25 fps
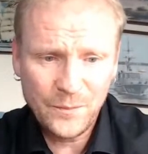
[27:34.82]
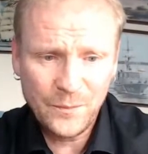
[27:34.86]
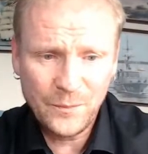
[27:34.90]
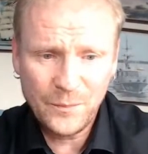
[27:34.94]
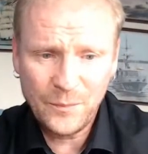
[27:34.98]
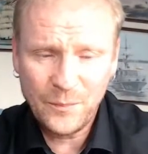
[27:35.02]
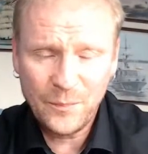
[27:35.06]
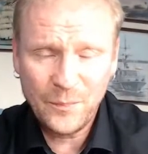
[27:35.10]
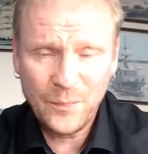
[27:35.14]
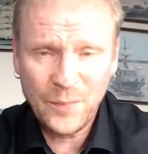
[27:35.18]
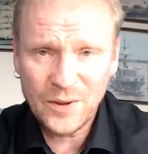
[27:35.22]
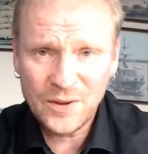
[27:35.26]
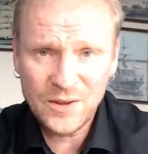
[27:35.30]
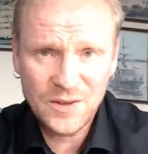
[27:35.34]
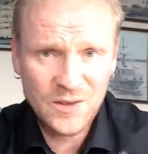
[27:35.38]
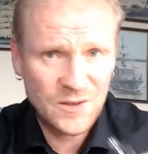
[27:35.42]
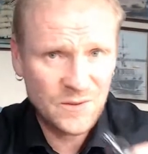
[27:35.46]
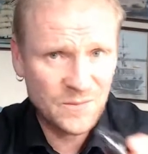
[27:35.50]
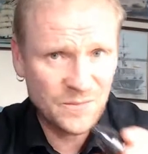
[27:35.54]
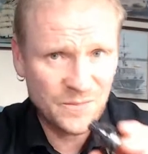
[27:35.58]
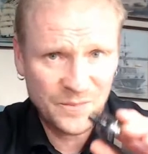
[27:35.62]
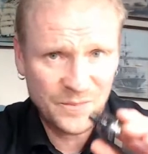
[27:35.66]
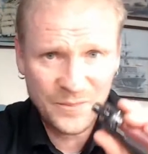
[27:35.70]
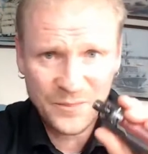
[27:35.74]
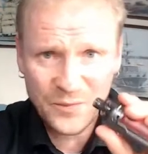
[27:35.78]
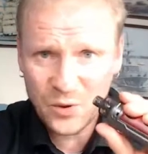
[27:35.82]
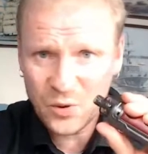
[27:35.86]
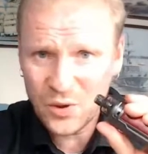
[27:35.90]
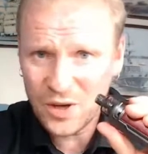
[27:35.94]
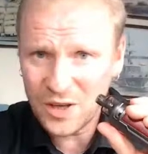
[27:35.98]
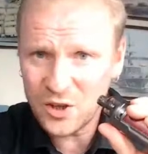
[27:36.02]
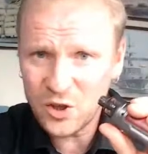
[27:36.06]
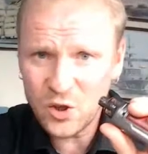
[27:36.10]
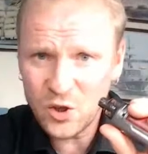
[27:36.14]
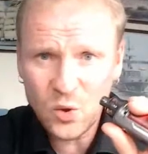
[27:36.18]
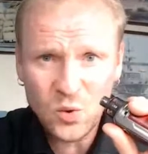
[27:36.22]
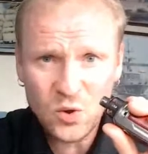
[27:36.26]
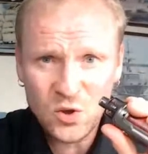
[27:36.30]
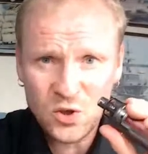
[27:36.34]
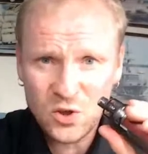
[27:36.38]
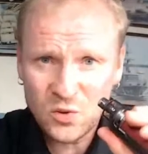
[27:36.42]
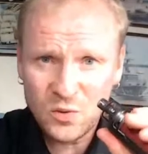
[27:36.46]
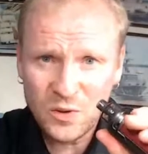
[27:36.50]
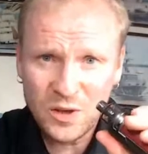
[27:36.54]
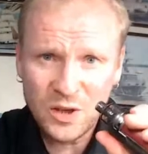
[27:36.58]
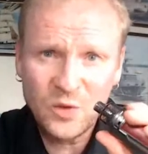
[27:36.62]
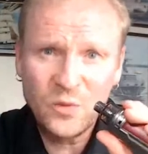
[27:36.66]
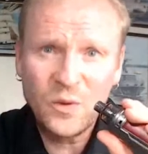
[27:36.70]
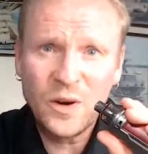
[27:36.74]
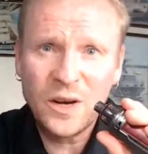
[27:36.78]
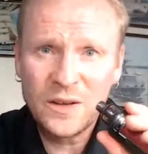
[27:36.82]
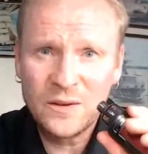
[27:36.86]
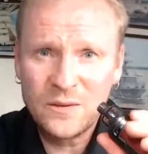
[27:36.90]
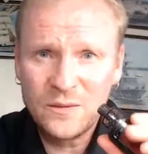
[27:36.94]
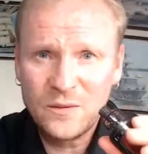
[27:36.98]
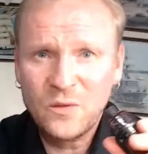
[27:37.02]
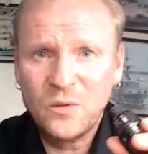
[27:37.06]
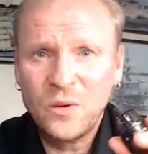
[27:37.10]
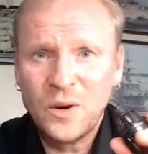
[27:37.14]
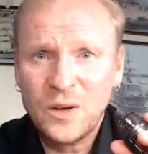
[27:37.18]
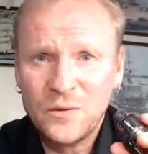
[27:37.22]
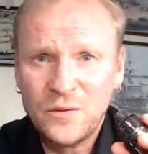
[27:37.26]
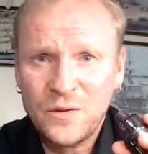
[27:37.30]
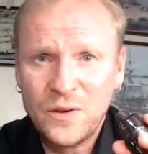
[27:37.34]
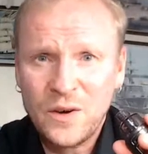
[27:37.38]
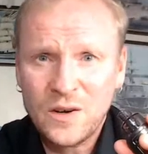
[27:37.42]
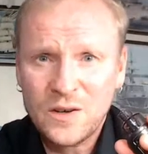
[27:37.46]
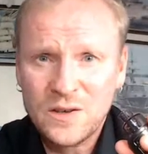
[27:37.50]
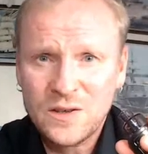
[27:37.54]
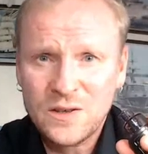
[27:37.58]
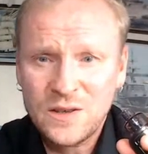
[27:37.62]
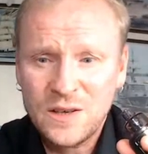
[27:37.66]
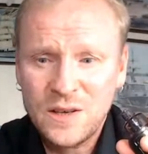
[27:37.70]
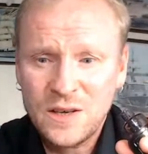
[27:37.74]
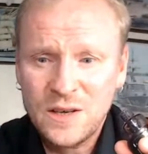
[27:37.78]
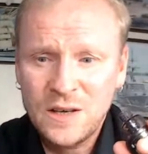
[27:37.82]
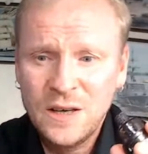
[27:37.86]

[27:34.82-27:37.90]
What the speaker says: But you get used to it quite fast.